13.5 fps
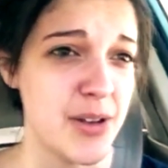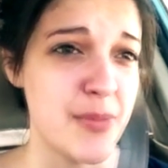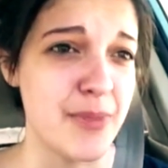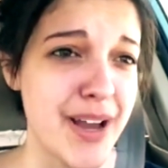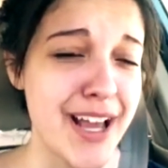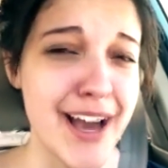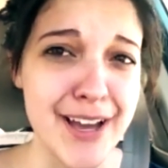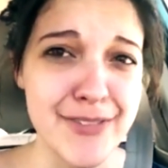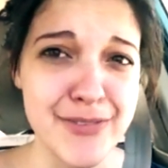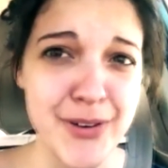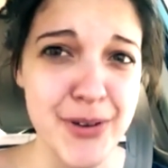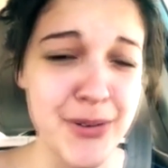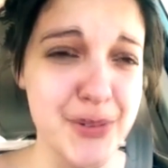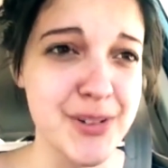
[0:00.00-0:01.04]
my
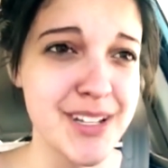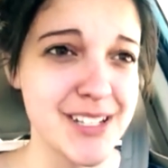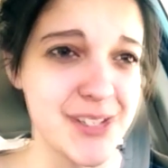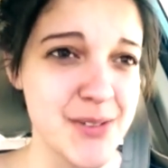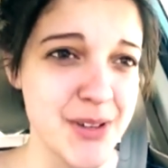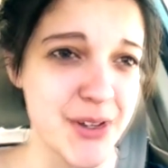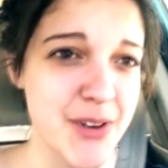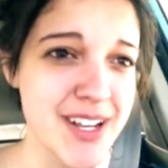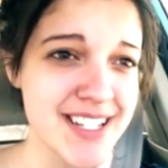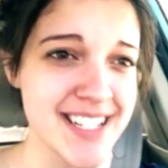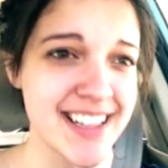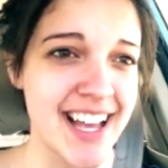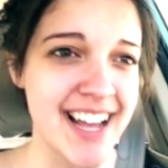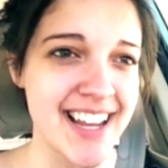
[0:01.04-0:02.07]
iPhone is doing
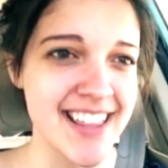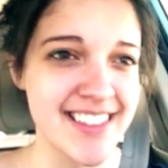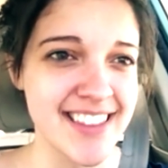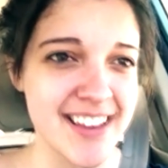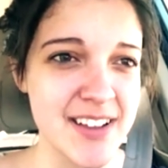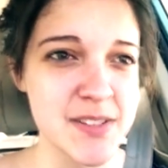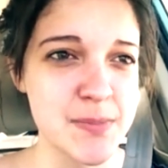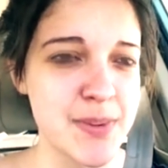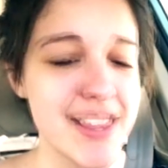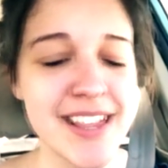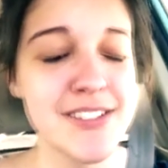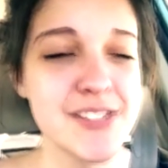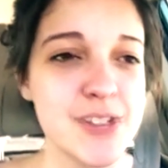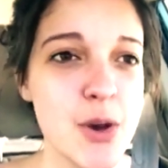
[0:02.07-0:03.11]
crazy lighting things, but
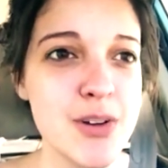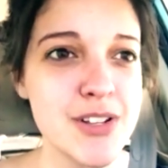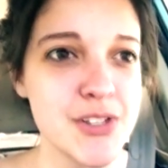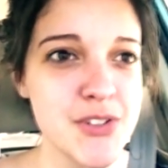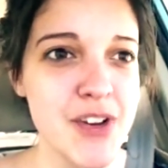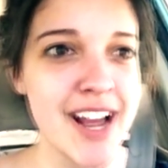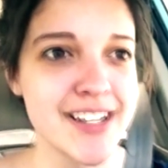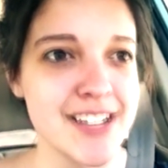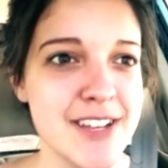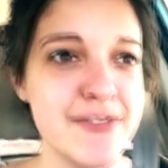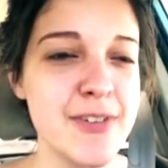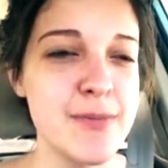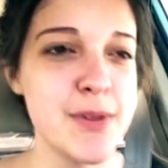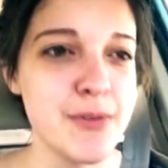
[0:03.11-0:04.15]
it's so
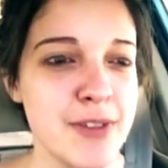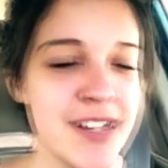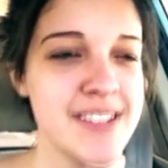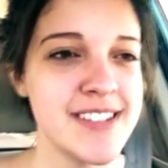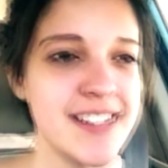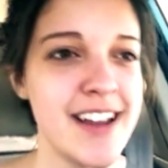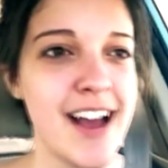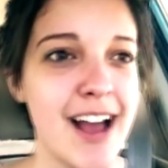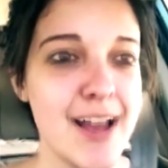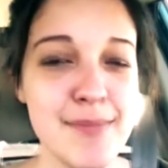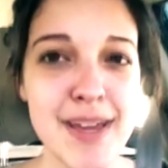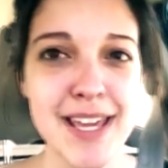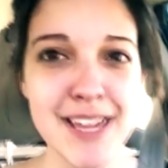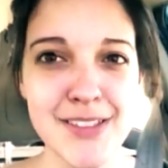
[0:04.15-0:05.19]
distracting from the reason
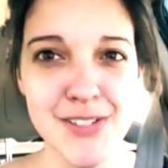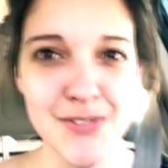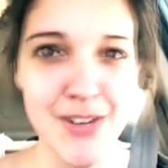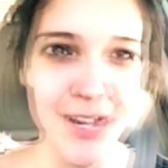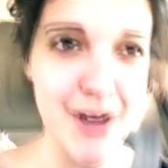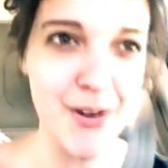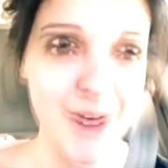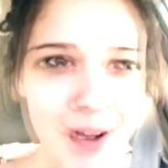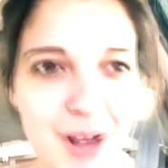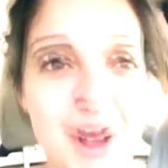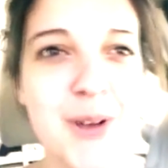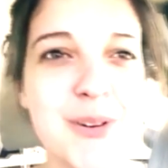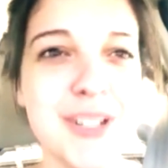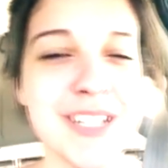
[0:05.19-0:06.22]
I'm making this video,
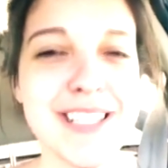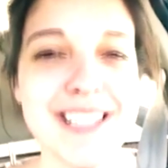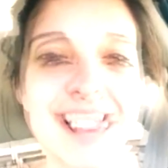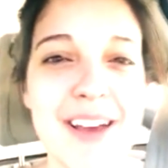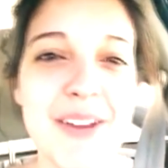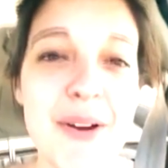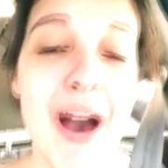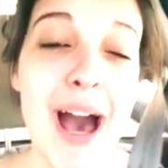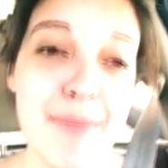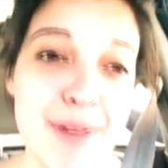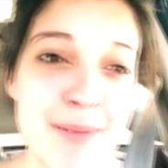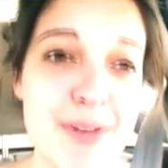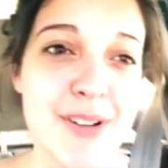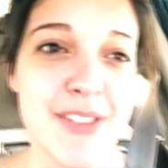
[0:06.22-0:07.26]
which is to tell you
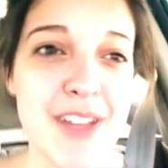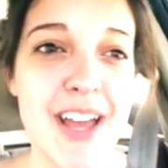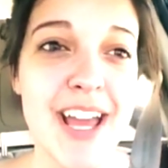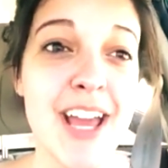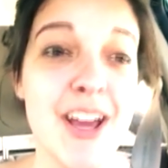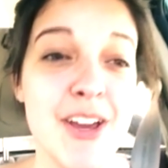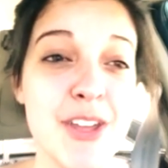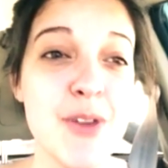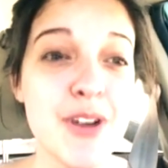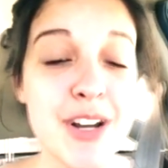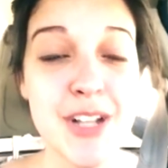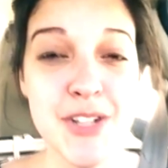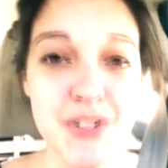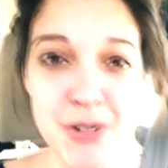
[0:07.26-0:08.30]
happy birthday. You are
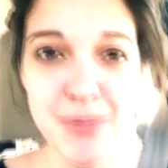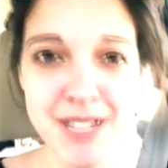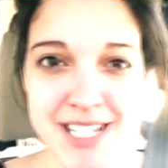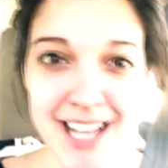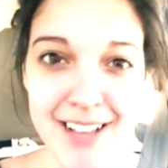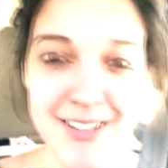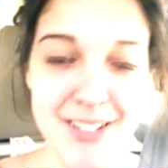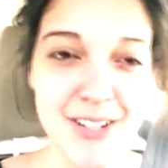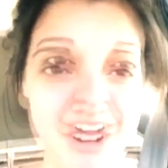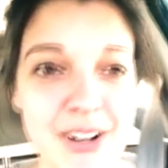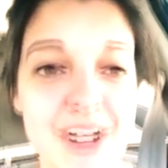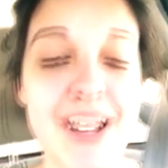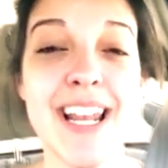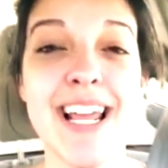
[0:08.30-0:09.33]
an extremely talented
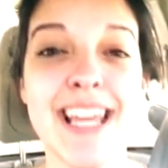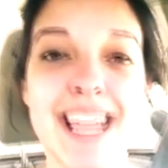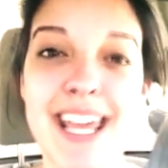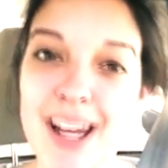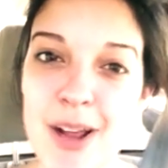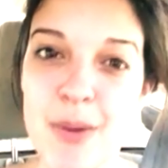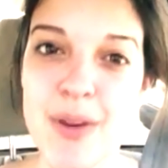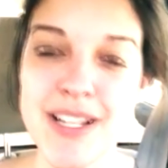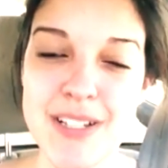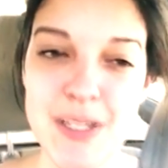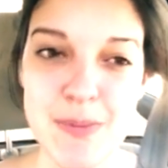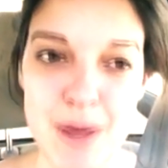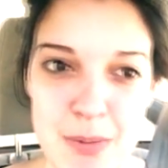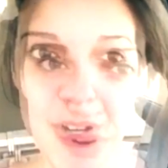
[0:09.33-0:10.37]
girl, and I cannot wait to
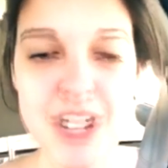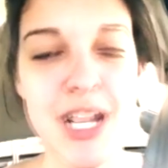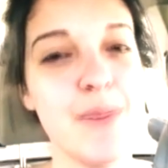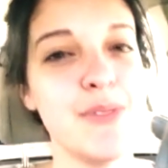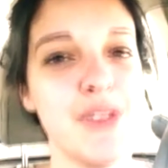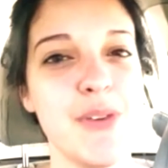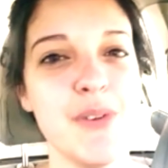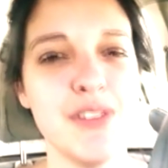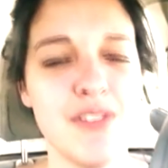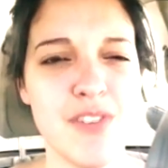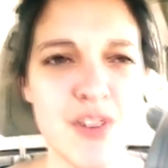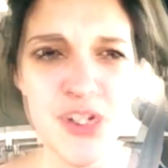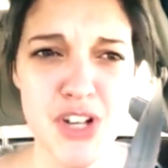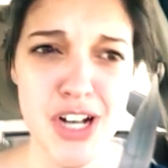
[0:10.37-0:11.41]
spend more time with you in the
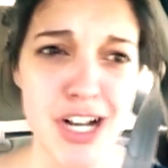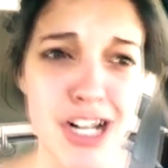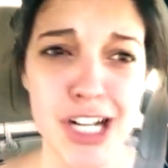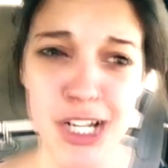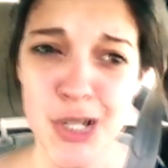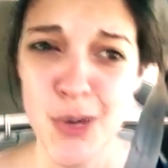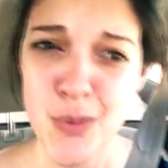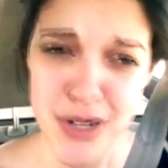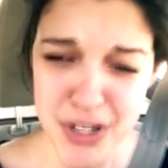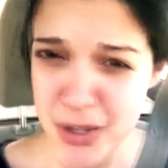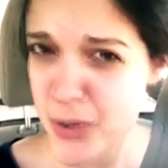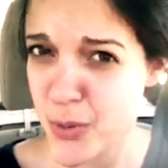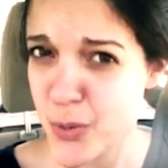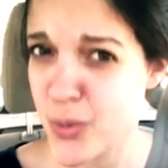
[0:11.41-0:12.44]
future when
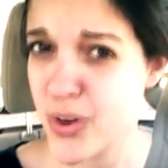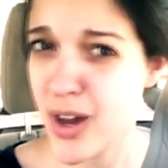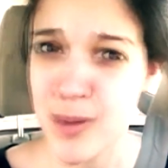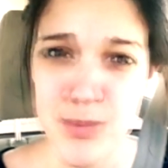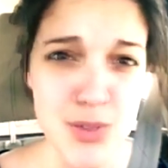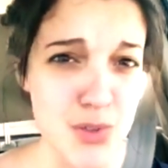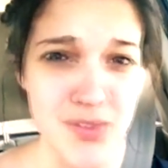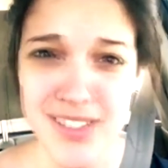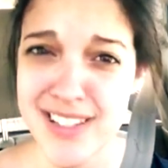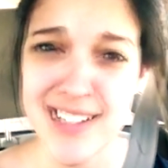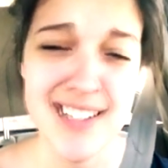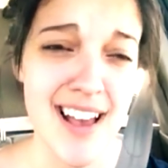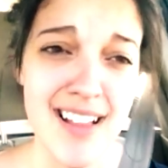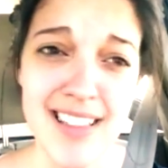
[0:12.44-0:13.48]
you come to
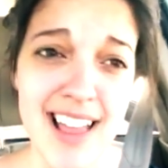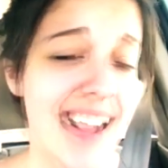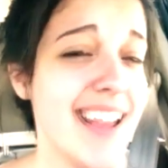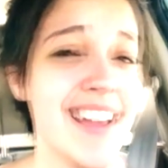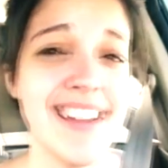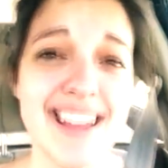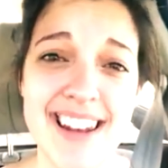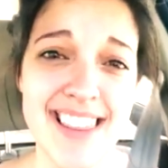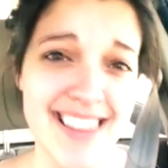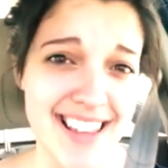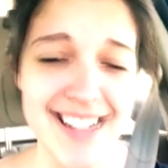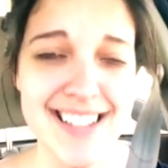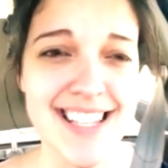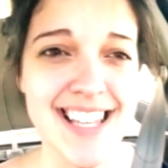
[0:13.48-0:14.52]
visit LA and
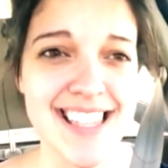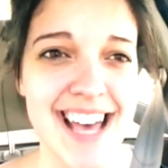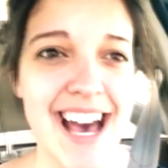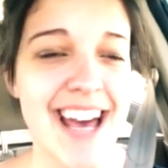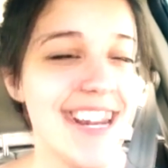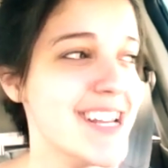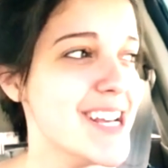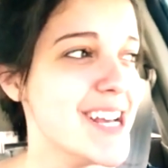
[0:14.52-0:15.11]
things like that.